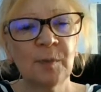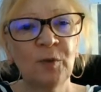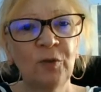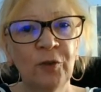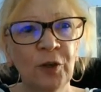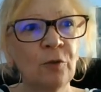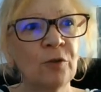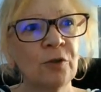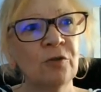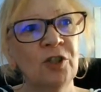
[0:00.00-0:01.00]
for
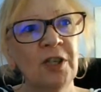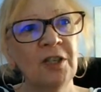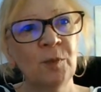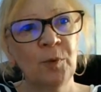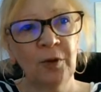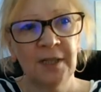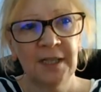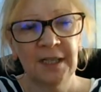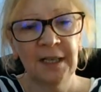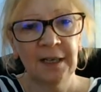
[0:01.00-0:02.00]
coastal change
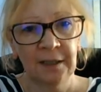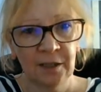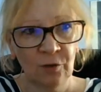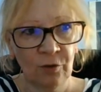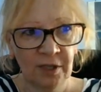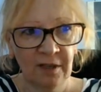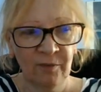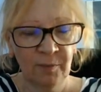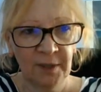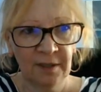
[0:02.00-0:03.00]
policy at the Scottish
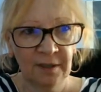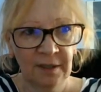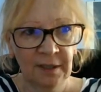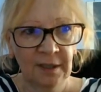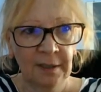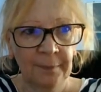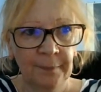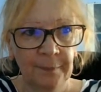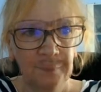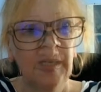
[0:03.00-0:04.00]
Government.
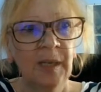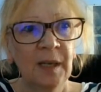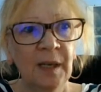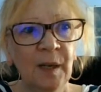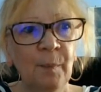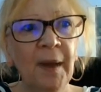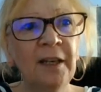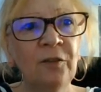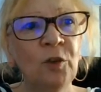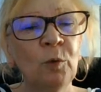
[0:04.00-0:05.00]
Many of
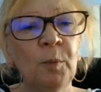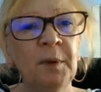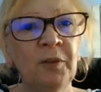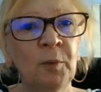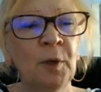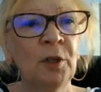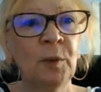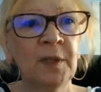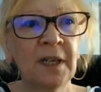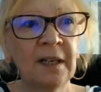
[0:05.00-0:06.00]
you will be familiar with
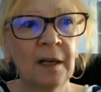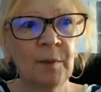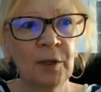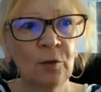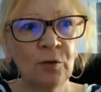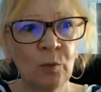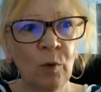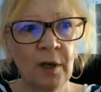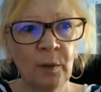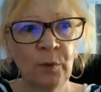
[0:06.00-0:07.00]
Dynamic Coast
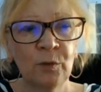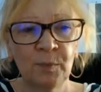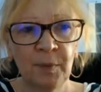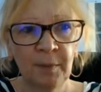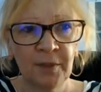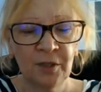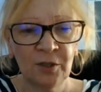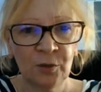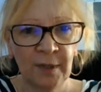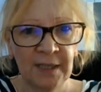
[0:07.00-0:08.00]
1, which was published in
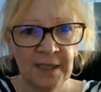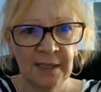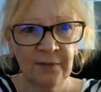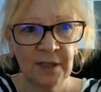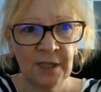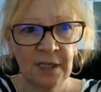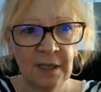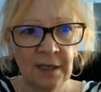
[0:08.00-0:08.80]
2017.